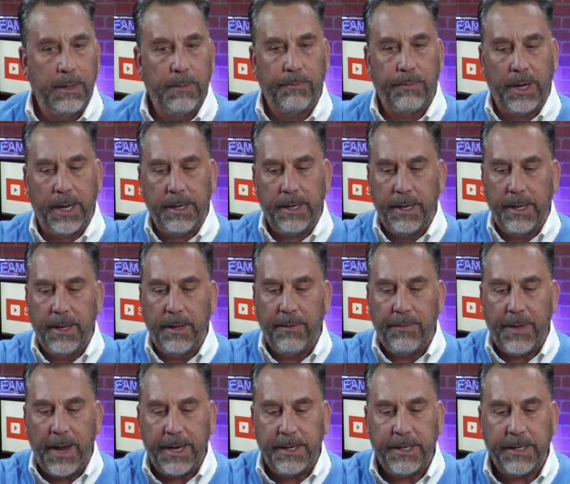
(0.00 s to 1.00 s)
but
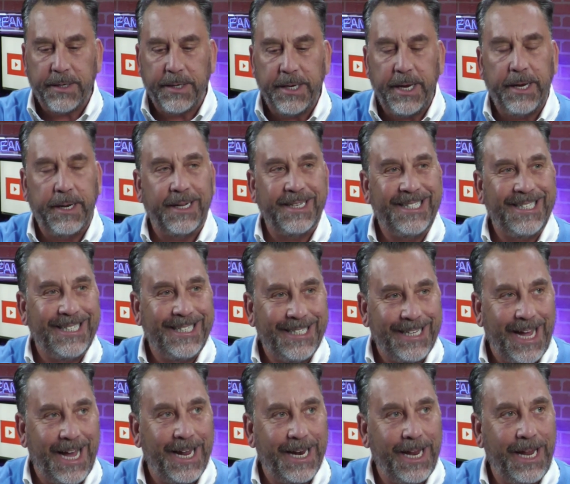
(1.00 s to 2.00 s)
they just need a
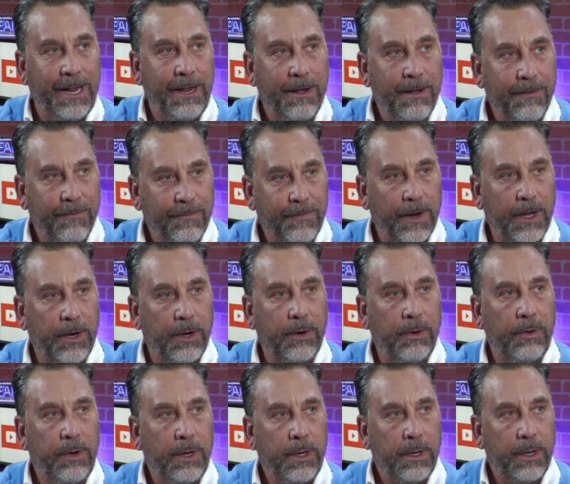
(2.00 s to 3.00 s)
steady
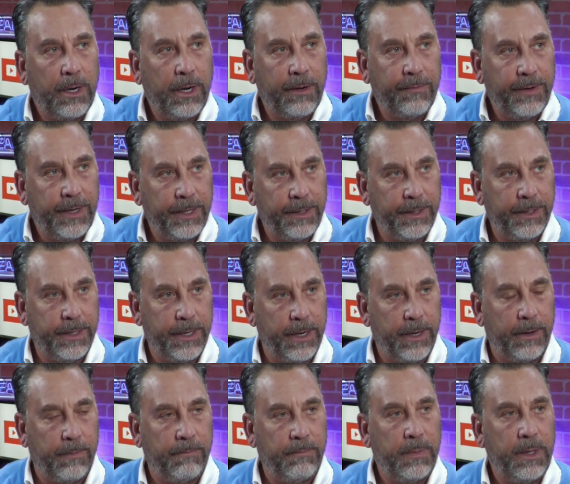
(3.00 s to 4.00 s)
flow of
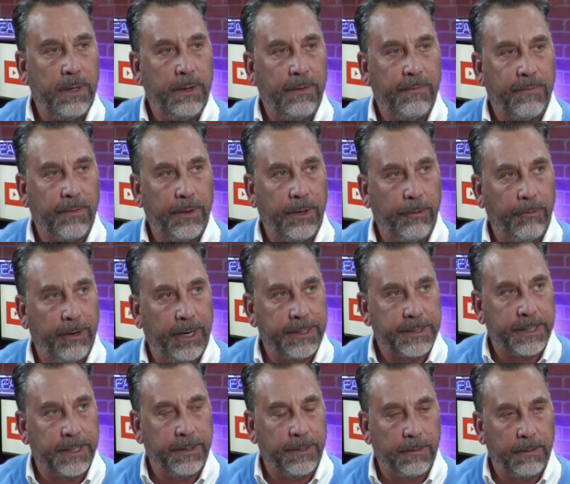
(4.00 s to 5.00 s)
income for the
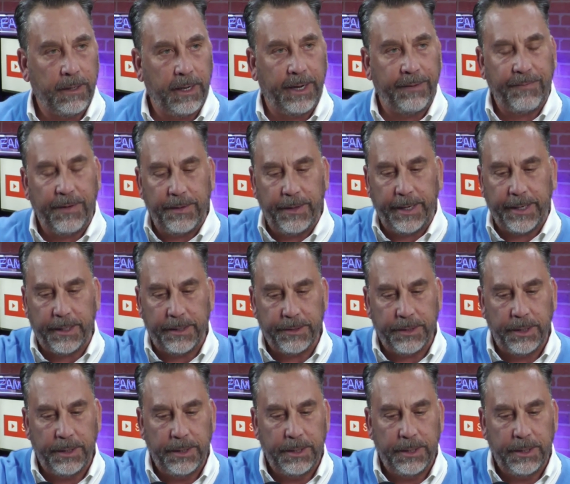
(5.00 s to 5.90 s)
rest of their life, and they can